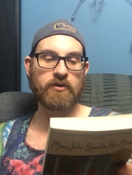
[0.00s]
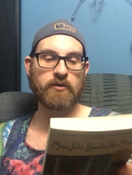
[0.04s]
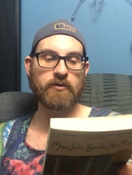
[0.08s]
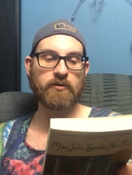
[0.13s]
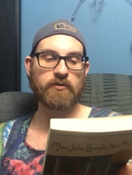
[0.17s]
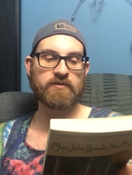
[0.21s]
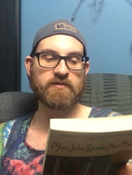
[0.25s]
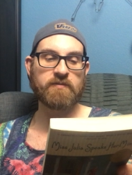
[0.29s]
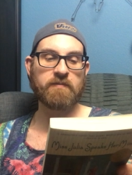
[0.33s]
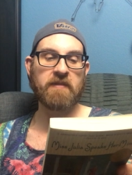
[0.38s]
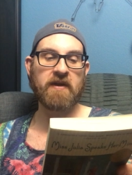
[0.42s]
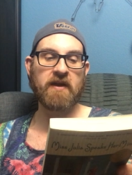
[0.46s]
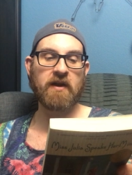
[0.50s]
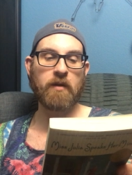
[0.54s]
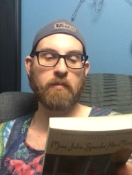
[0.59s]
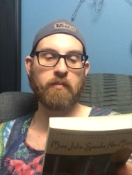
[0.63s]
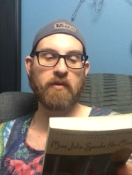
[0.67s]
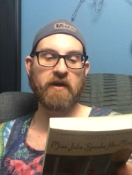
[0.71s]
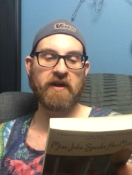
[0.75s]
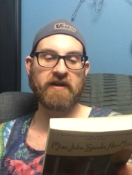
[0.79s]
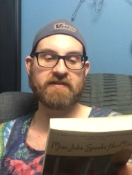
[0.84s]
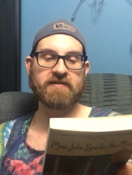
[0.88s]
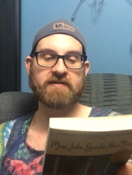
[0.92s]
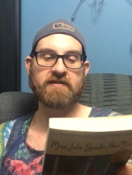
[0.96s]
whose mere
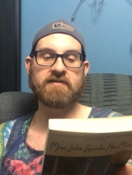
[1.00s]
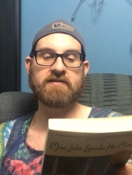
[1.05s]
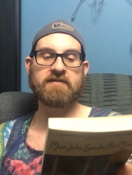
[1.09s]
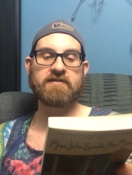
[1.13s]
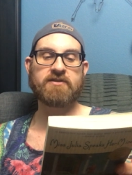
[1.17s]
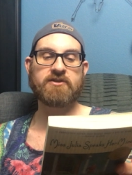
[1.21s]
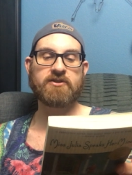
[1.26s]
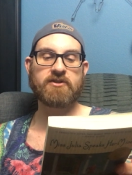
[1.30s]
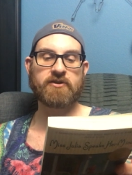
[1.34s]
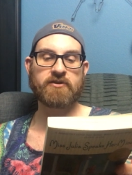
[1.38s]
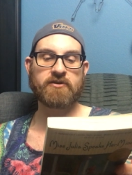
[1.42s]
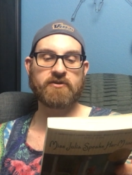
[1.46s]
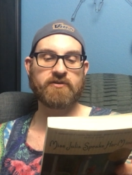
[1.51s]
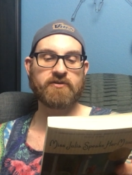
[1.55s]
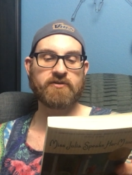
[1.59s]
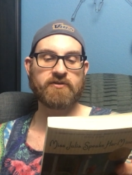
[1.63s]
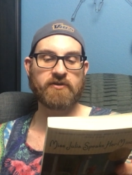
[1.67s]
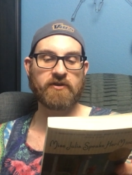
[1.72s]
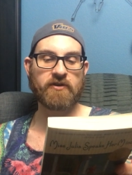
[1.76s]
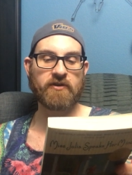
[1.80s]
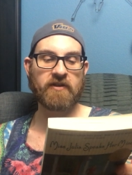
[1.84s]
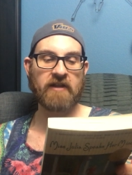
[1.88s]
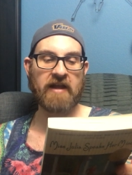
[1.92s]
presence turns her